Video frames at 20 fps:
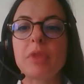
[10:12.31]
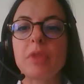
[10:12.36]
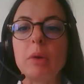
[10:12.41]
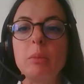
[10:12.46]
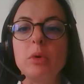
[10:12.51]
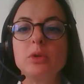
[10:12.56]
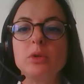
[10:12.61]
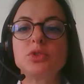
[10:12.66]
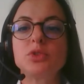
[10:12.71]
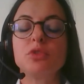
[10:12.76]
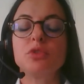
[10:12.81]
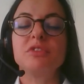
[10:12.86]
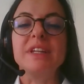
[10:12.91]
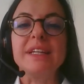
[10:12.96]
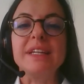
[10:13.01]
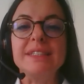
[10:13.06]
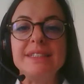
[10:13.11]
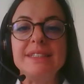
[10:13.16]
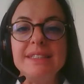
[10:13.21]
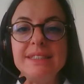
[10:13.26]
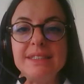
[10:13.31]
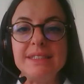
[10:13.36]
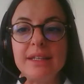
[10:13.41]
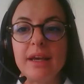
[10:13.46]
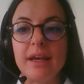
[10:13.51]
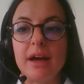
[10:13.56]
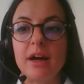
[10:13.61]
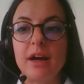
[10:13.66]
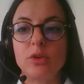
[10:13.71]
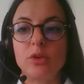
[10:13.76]
most of the
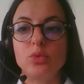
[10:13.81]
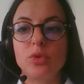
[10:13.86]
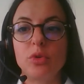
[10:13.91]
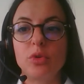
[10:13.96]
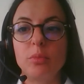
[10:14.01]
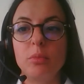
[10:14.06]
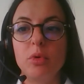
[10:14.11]
existing hardware on